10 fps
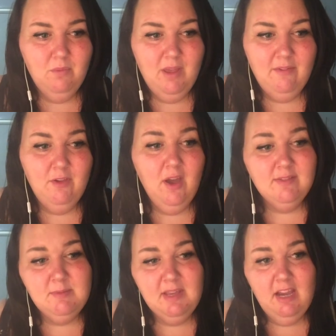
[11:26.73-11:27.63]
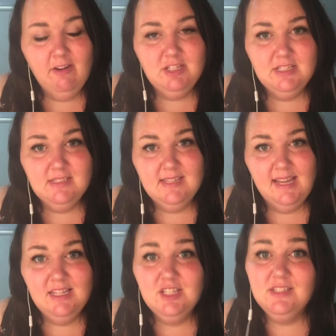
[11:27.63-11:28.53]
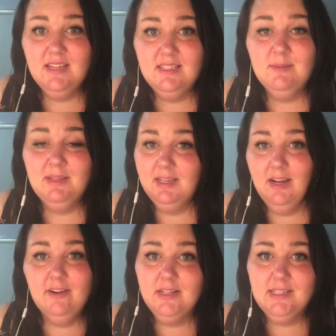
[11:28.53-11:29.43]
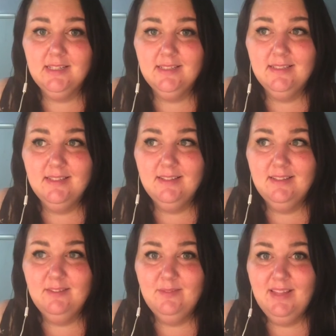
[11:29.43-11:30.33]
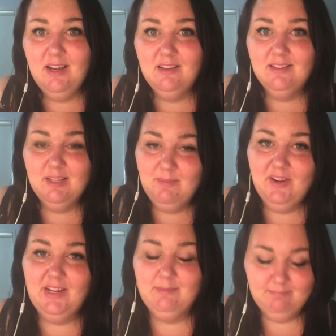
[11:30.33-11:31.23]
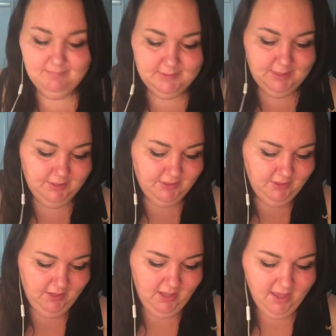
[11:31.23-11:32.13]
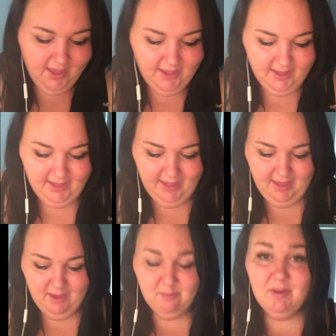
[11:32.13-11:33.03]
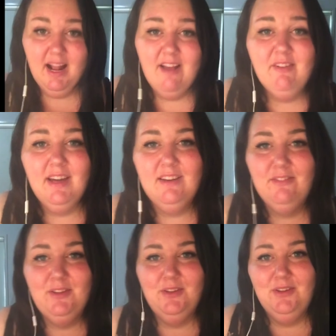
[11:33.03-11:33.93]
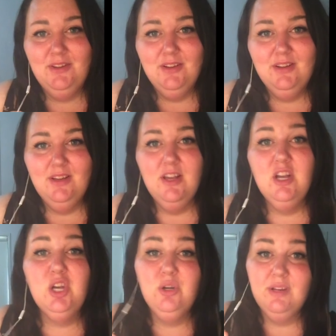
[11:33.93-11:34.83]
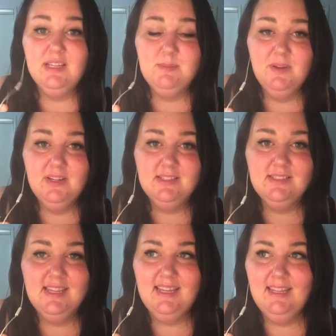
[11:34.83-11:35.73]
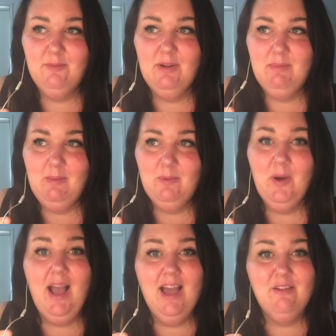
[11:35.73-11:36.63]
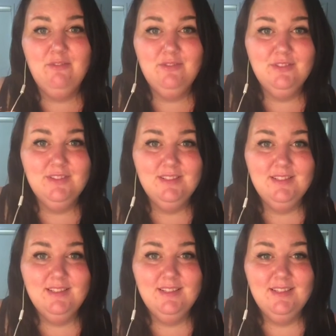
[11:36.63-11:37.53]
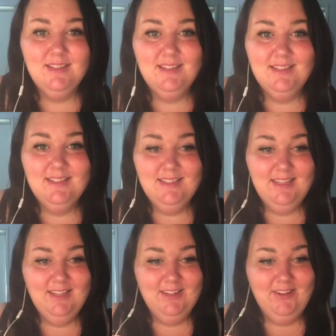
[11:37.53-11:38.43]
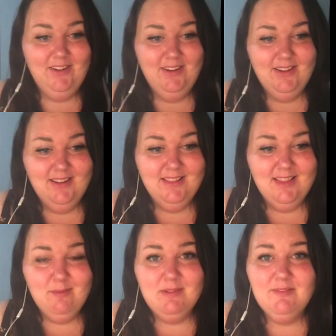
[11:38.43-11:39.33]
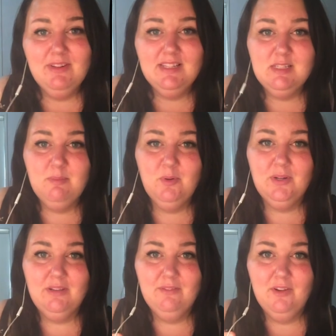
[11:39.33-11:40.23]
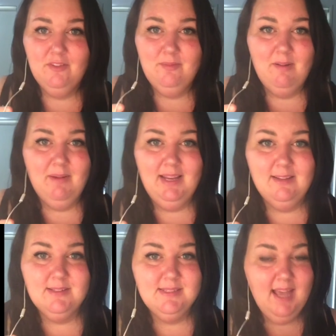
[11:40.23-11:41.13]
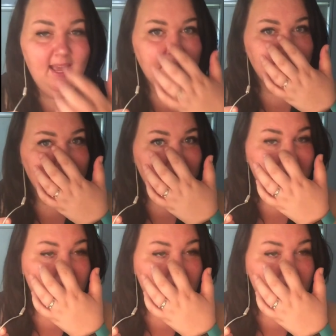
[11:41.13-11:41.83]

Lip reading: If you have something encouraging to say, just say something encouraging without comparing. So, yeah. But I have had a few good experiences lately where people have, they've been really supportive of my weight loss, and